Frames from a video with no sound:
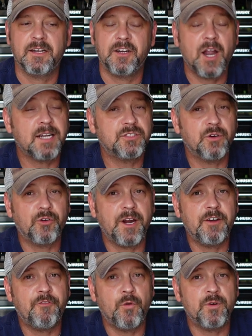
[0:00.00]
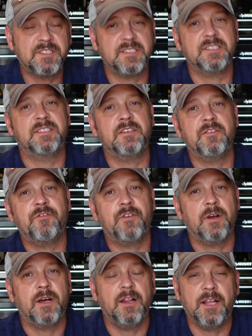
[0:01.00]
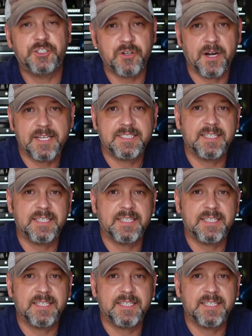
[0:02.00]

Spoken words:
Not so great for sensitive electronics